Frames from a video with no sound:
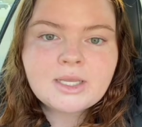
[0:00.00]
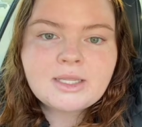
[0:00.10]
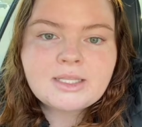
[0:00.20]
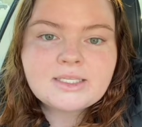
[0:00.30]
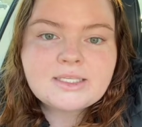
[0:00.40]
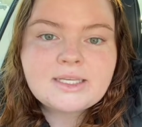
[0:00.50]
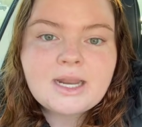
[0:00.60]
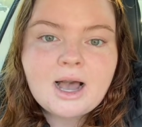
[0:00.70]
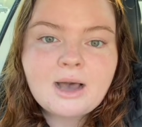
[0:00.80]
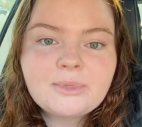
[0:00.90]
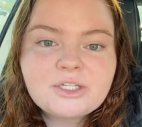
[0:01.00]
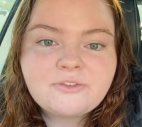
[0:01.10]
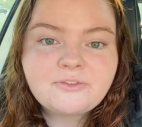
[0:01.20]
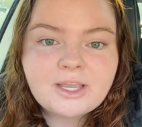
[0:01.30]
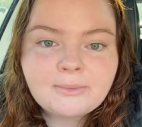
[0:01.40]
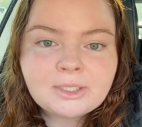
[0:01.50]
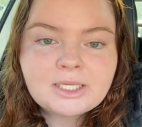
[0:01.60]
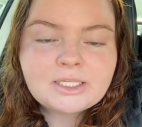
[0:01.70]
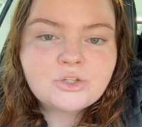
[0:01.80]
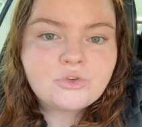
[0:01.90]
This is an Amish
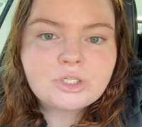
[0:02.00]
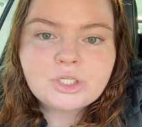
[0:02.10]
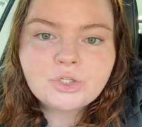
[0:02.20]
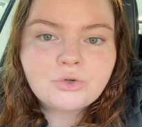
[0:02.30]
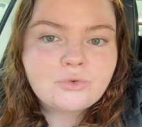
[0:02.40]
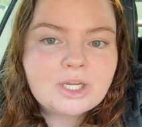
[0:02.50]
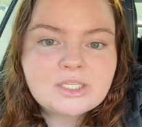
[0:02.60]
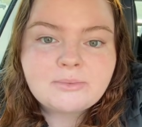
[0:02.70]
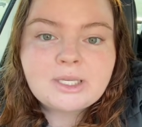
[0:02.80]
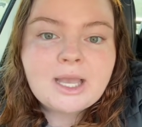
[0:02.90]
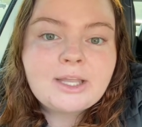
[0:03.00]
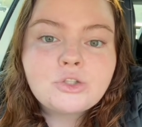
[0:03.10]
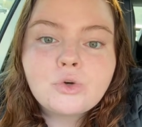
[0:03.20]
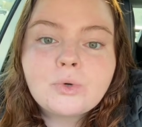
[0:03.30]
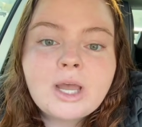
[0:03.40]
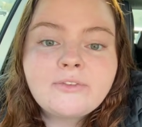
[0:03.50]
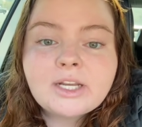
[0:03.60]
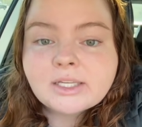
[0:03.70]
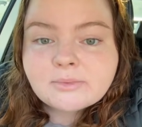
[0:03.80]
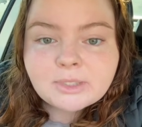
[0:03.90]
family's traditional recipe. I don't have an
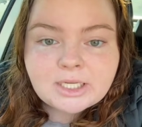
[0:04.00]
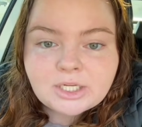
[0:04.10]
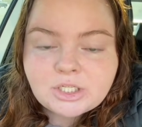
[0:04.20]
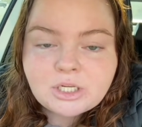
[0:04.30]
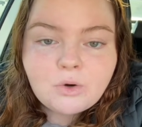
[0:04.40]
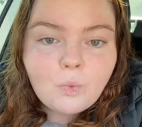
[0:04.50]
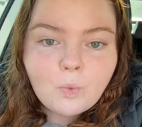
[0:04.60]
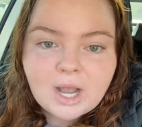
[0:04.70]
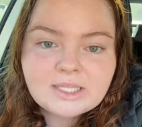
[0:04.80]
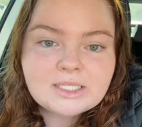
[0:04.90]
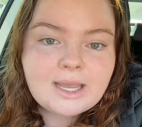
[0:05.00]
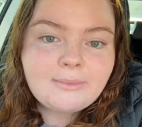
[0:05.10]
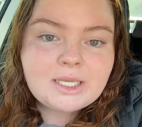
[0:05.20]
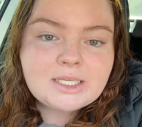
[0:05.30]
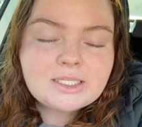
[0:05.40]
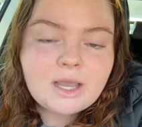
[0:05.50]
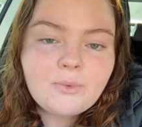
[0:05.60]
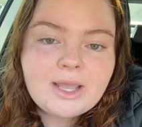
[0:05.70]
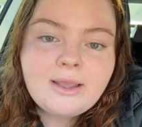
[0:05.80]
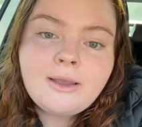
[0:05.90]
explanation why the timing is that way,